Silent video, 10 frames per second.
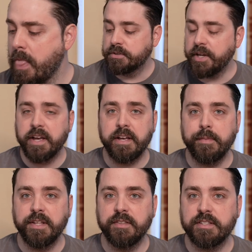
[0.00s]
So yeah, I
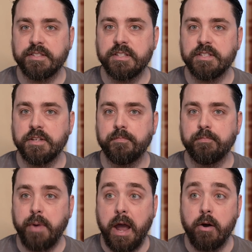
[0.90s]
mean, this
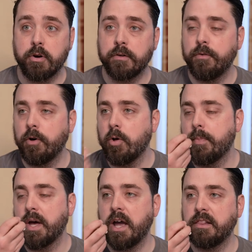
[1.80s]
isn't powerful,
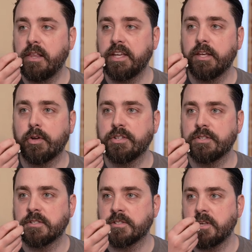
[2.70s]
but I like it because
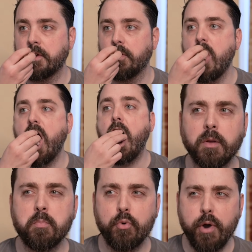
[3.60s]
it's subtle.
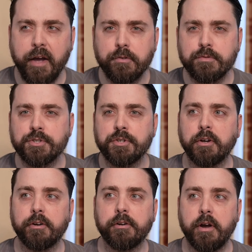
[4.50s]
Brown
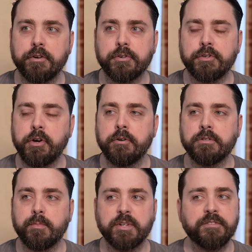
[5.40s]
sugar
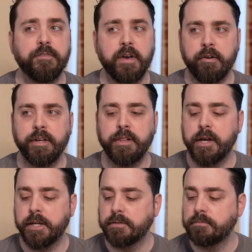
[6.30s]
undertones, but it's very
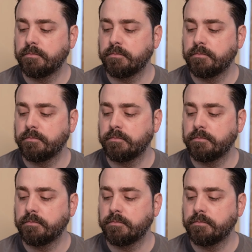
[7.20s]
light.